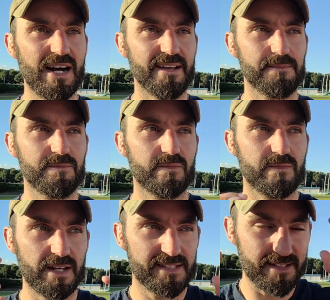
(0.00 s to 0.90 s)
I
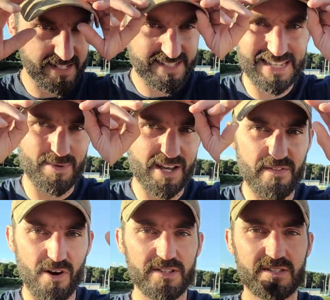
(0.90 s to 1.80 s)
see my
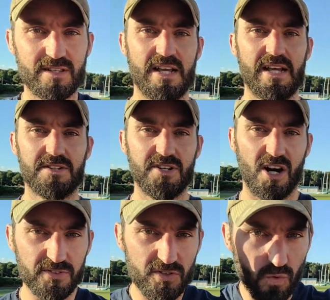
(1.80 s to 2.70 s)
thoughts
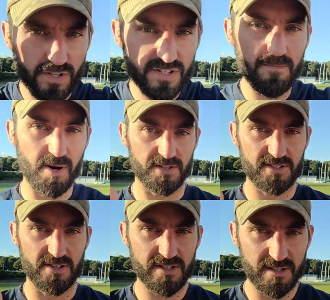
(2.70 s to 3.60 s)
not towards the
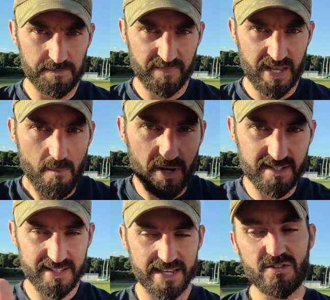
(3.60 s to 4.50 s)
monsters, but
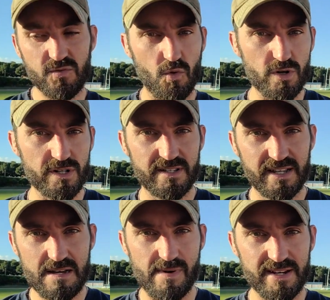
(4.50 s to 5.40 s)
instead towards
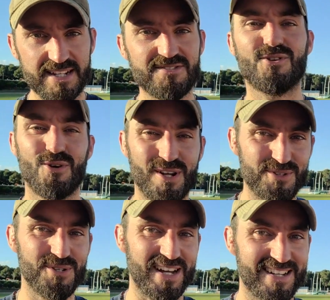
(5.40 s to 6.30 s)
my next recording
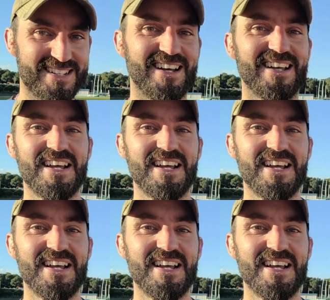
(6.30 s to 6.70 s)
with you guys.